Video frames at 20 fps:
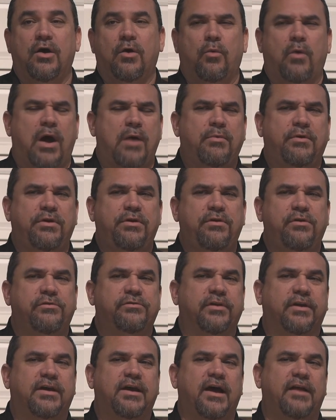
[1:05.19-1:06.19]
Why would you
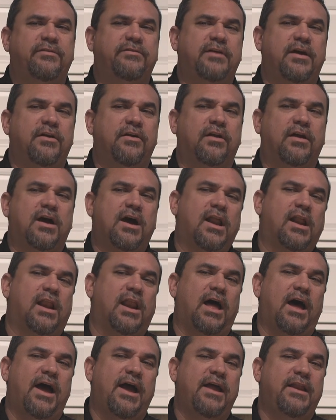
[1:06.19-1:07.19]
use a cut center to cut a
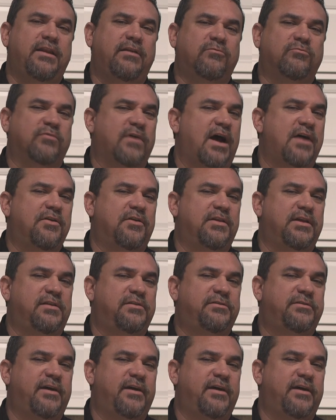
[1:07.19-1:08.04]
line rather than,